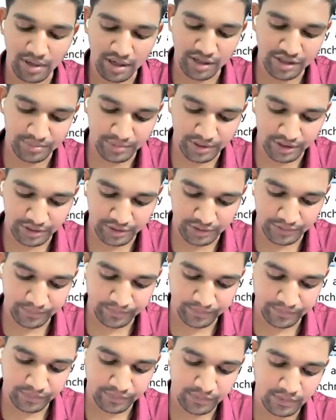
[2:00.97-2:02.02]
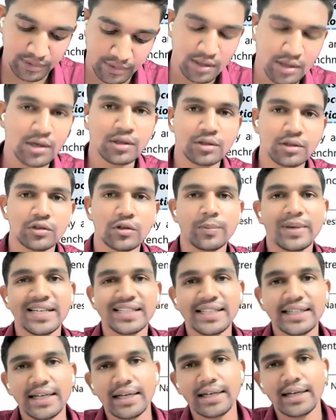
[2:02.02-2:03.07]
management. So
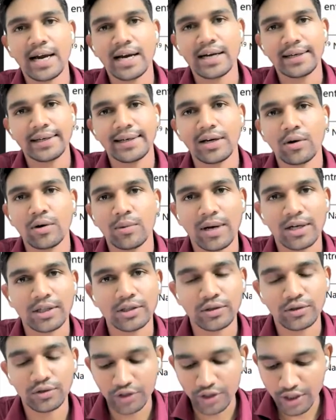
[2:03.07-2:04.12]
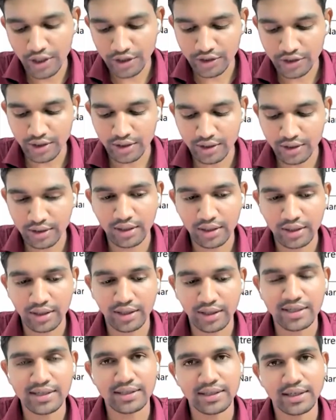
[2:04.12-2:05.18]
basically, Article of Association
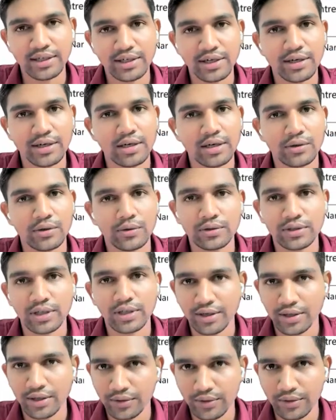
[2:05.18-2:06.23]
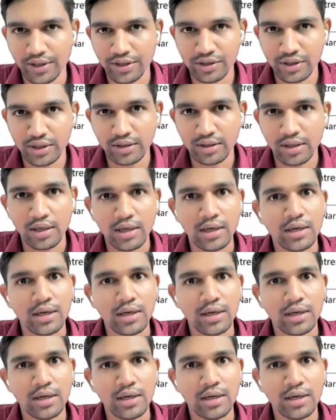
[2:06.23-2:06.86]
contains internal rules and regulation,